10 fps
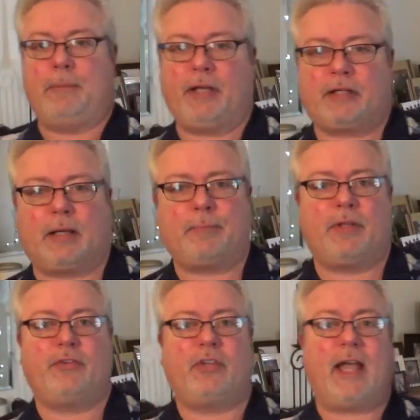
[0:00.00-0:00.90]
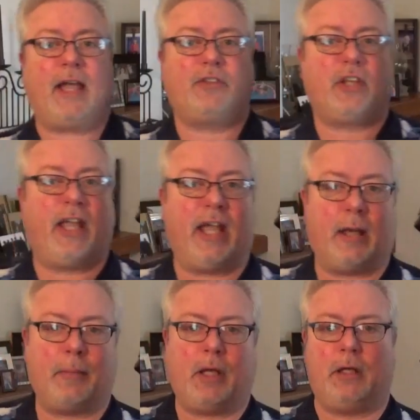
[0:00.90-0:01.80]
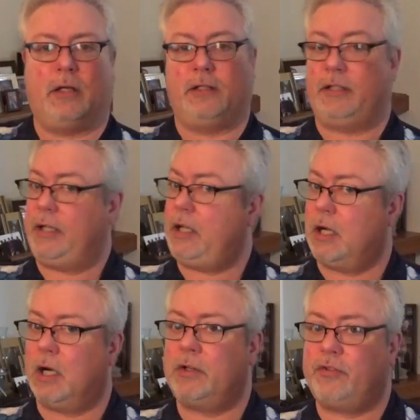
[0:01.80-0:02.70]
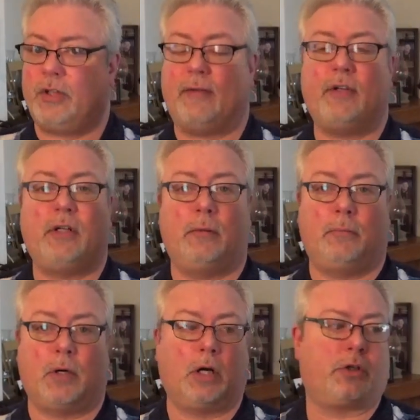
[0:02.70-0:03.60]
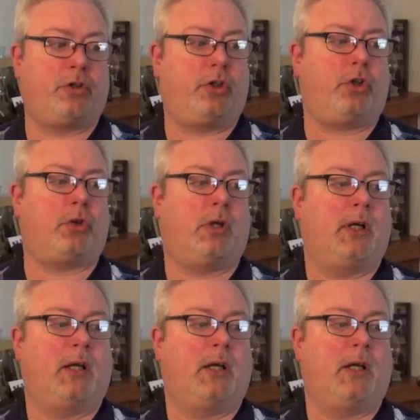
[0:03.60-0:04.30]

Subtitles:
picked up this Tascam DR7 Mark II.